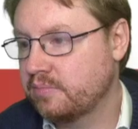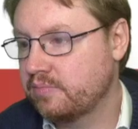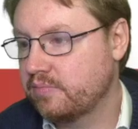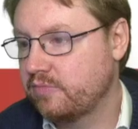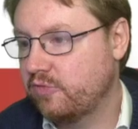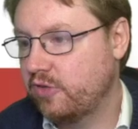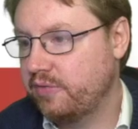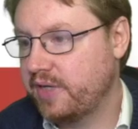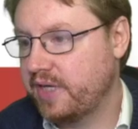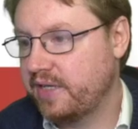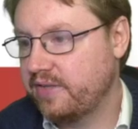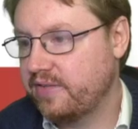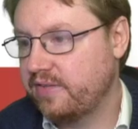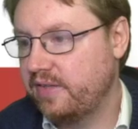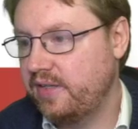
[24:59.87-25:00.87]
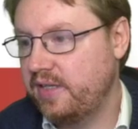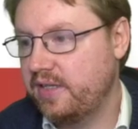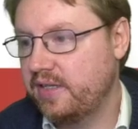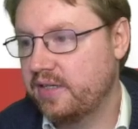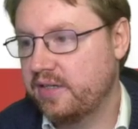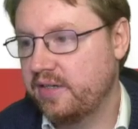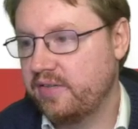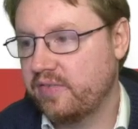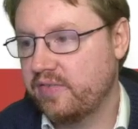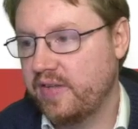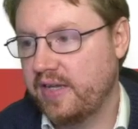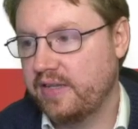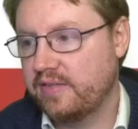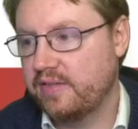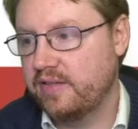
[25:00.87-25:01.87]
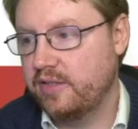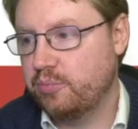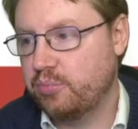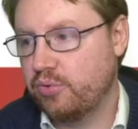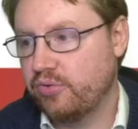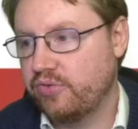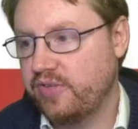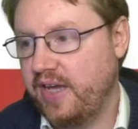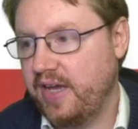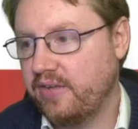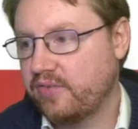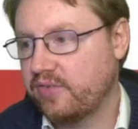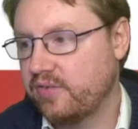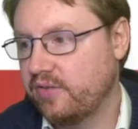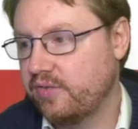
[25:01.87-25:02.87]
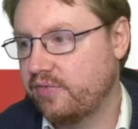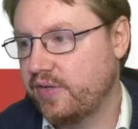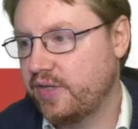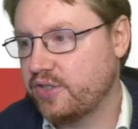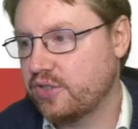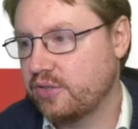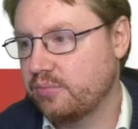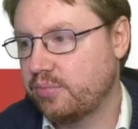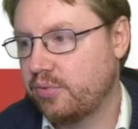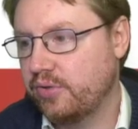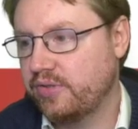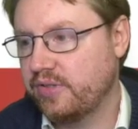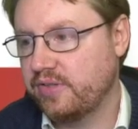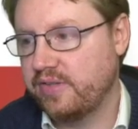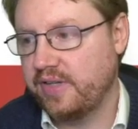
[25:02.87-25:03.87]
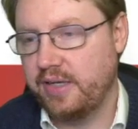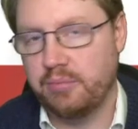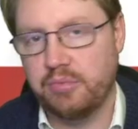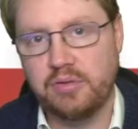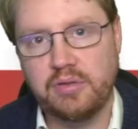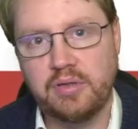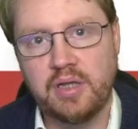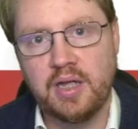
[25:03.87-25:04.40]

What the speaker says: what we can see here is that it protects this function pointer table